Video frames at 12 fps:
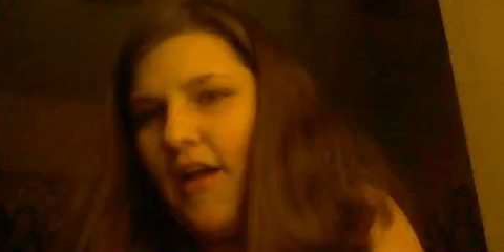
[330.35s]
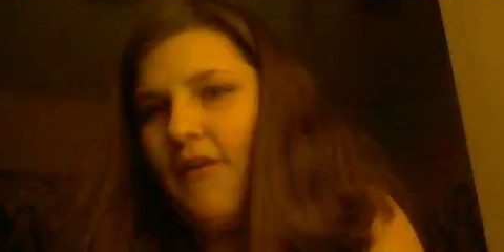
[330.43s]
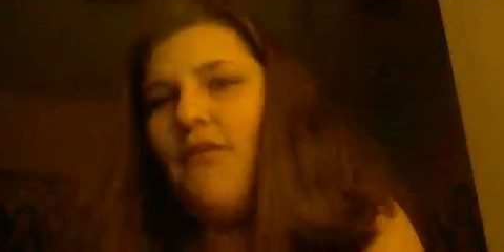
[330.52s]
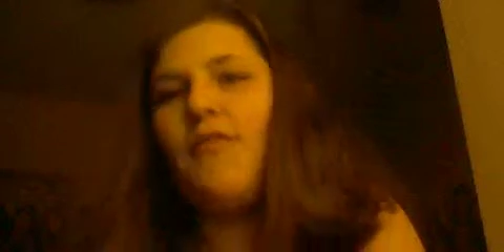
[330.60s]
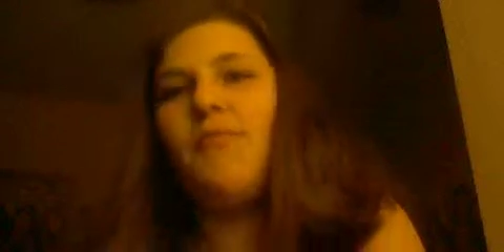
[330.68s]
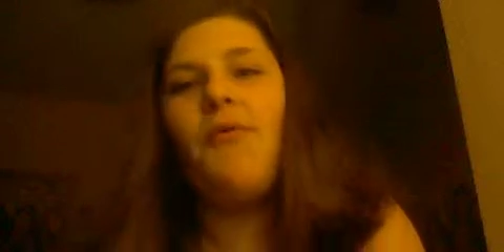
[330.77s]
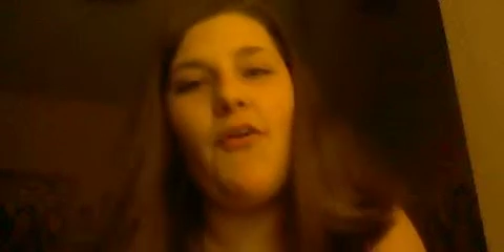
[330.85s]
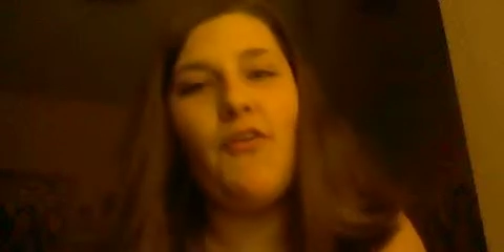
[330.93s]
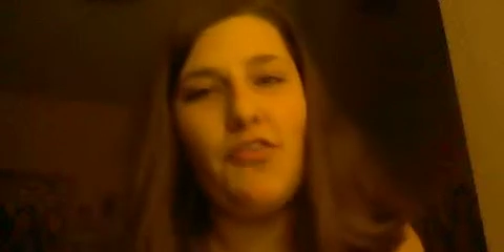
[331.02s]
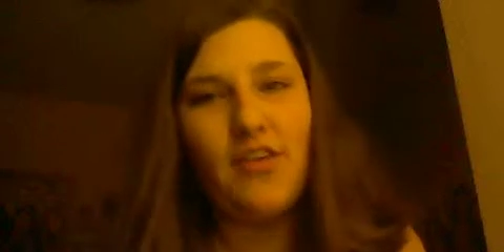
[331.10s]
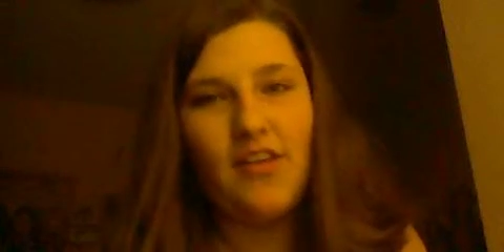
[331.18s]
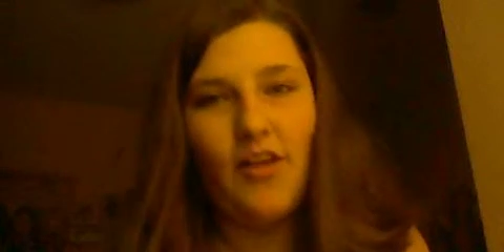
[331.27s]
that one
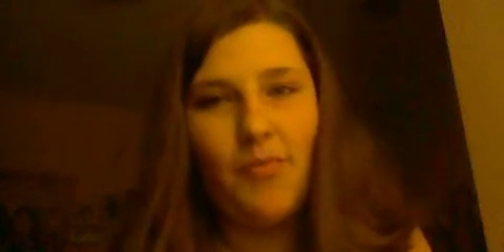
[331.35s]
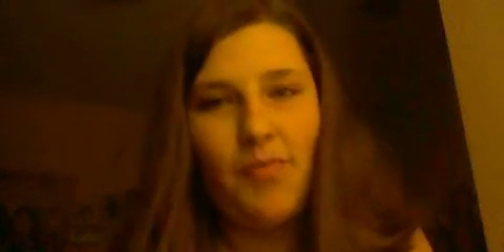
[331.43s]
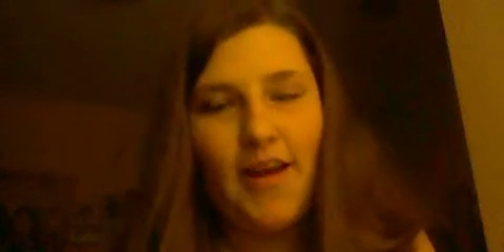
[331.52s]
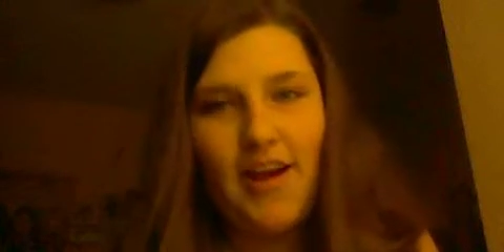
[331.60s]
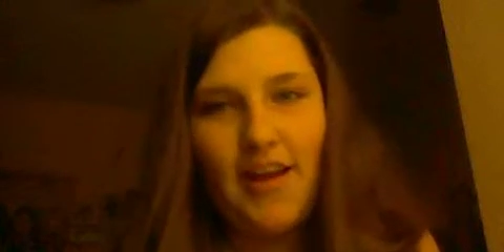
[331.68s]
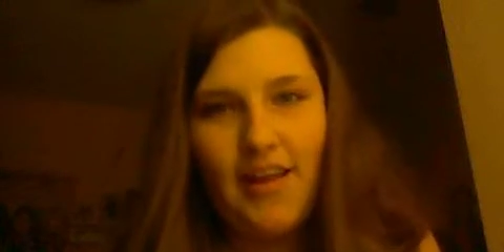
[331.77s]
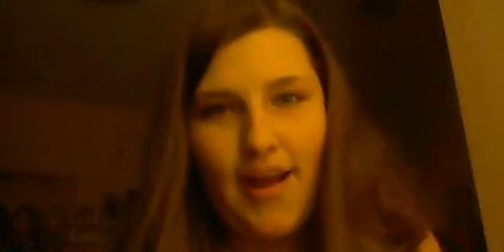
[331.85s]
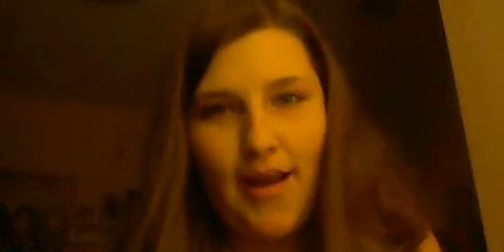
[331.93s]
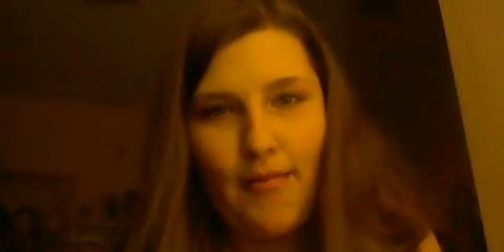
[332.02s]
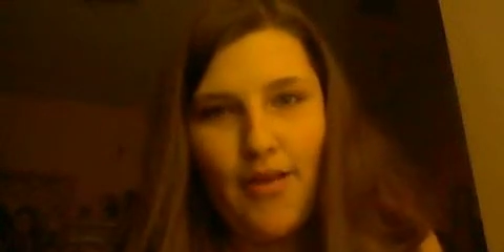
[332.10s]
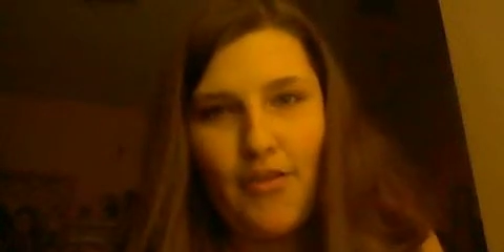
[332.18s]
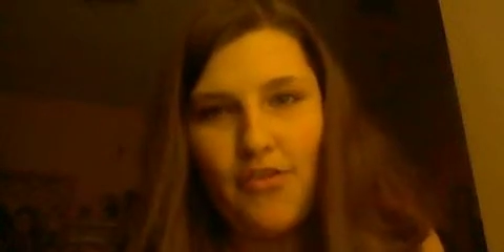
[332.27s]
person that's playing the
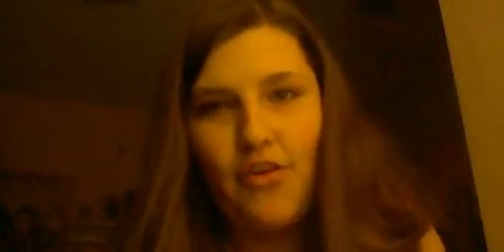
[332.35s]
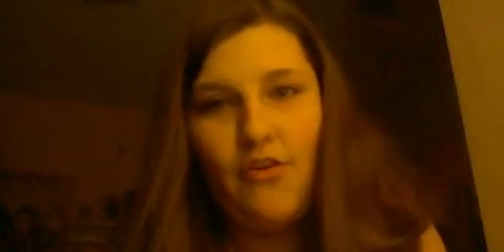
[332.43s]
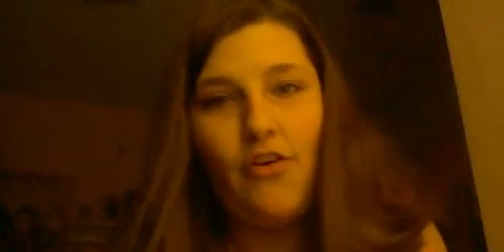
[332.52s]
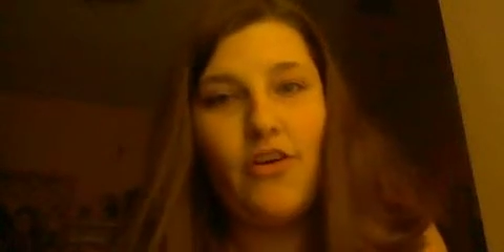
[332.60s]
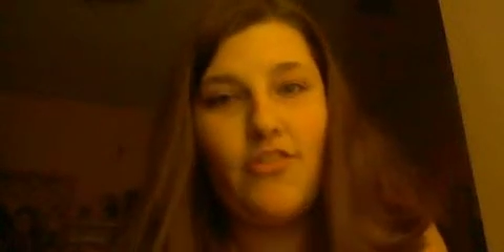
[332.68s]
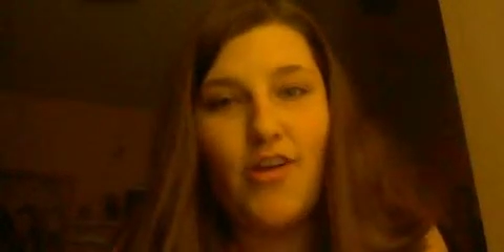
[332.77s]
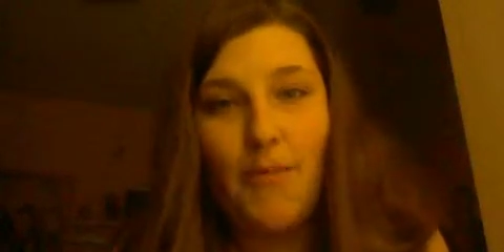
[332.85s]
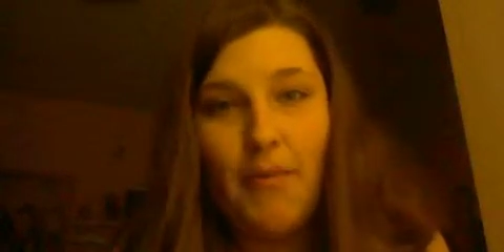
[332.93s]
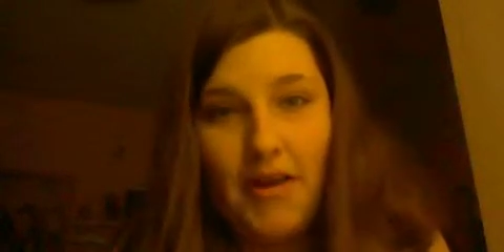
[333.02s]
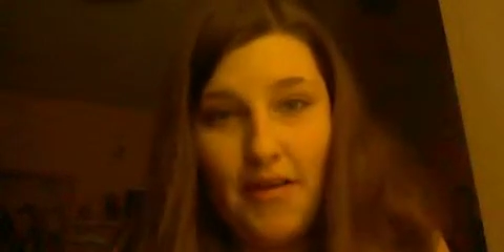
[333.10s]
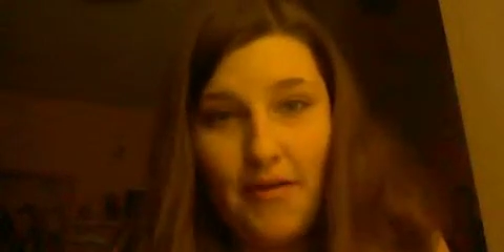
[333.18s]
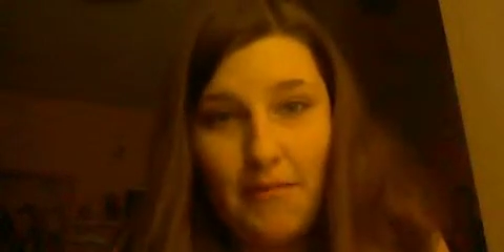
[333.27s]
game doesn't do a good
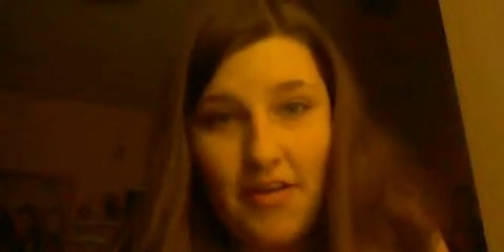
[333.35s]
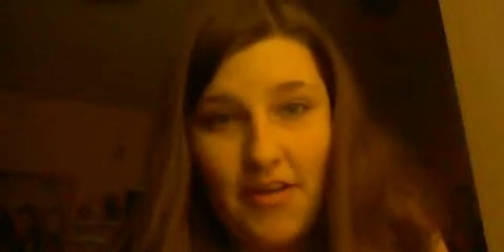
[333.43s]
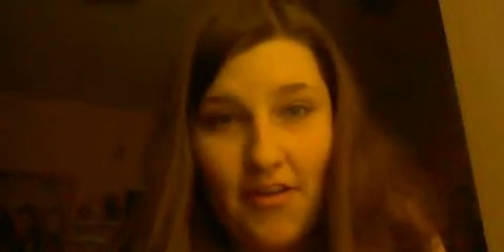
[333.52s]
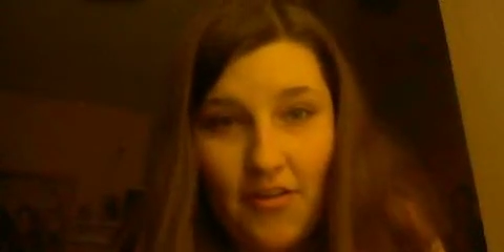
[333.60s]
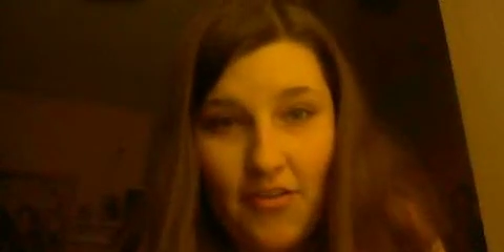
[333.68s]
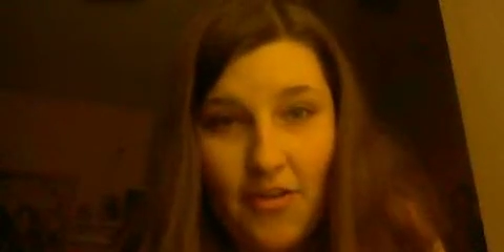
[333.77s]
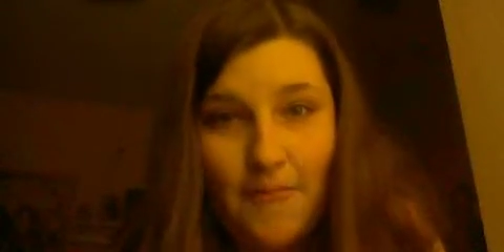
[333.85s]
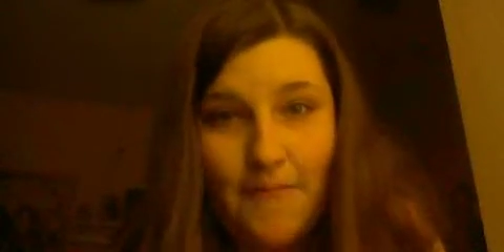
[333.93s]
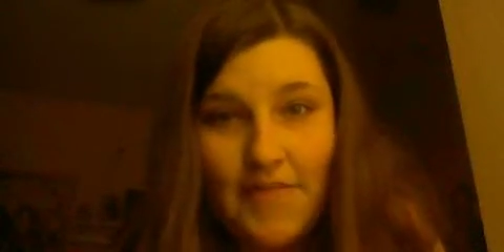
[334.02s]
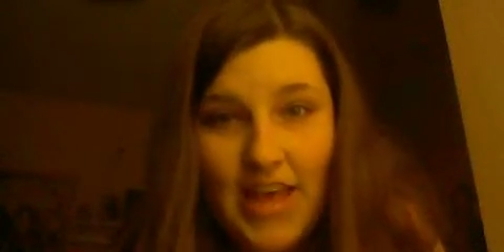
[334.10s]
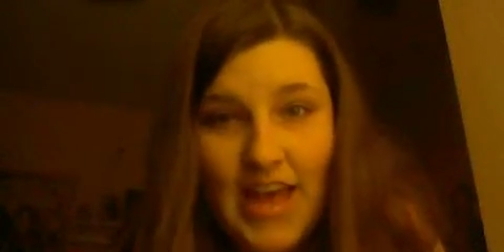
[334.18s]
job on him because